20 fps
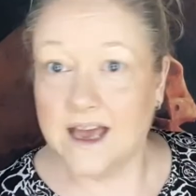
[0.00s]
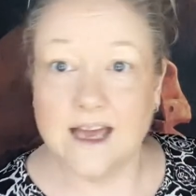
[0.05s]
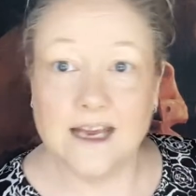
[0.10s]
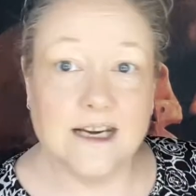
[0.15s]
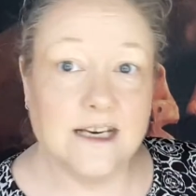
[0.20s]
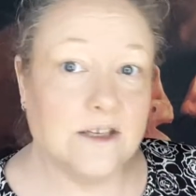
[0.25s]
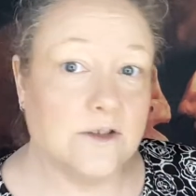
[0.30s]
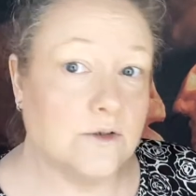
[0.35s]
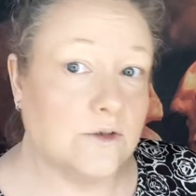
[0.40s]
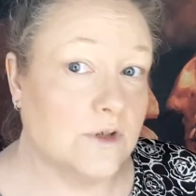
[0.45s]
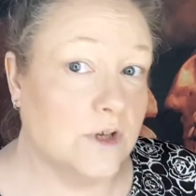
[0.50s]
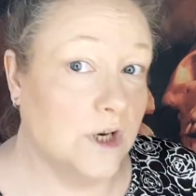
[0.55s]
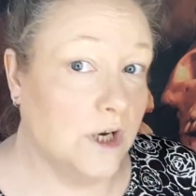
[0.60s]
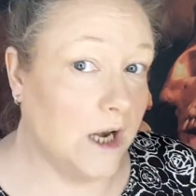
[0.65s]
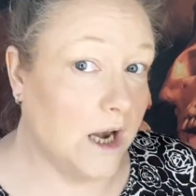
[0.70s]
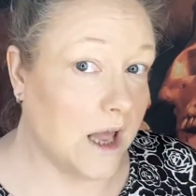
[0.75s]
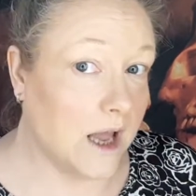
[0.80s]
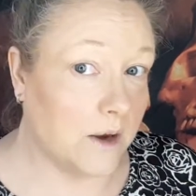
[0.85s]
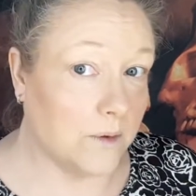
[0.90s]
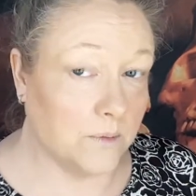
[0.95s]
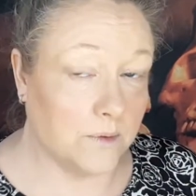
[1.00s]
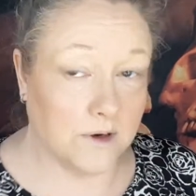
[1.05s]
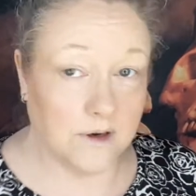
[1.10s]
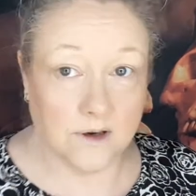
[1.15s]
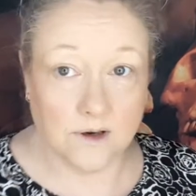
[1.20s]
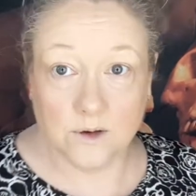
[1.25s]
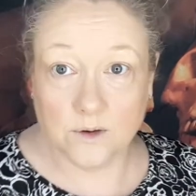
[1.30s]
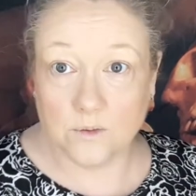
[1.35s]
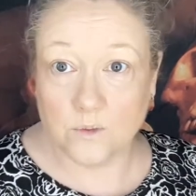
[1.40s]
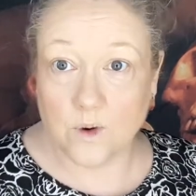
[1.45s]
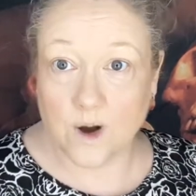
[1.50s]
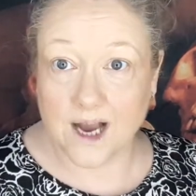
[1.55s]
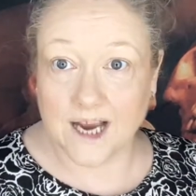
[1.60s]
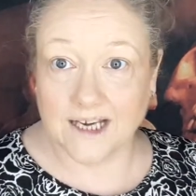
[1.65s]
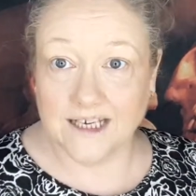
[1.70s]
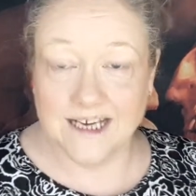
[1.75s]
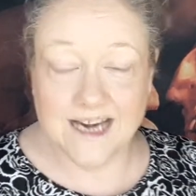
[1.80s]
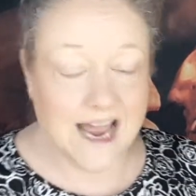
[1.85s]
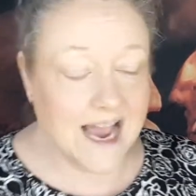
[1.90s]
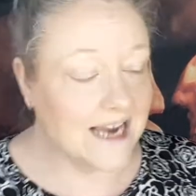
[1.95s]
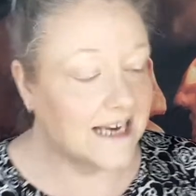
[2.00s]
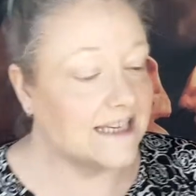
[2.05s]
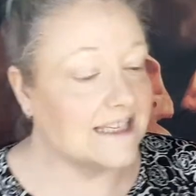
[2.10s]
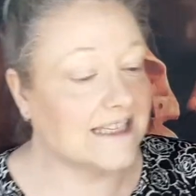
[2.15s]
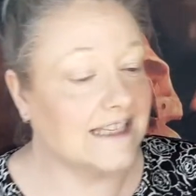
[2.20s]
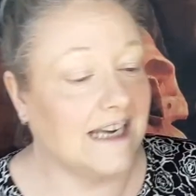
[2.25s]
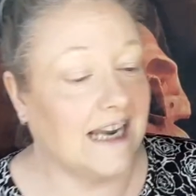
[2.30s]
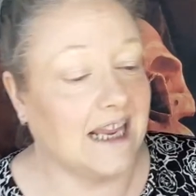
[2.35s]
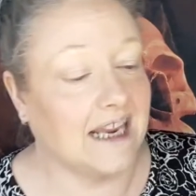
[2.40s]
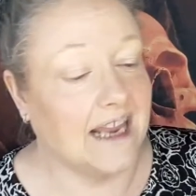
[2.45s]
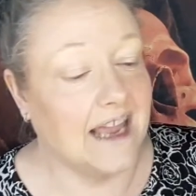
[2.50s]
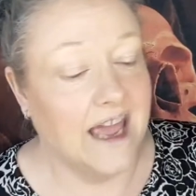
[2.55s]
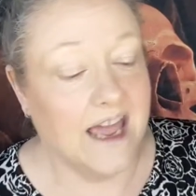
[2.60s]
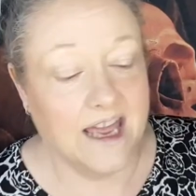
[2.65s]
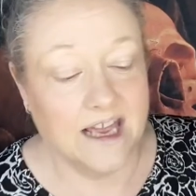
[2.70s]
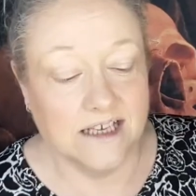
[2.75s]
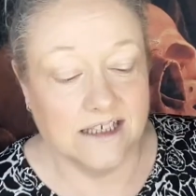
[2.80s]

and it does glow quite nicely.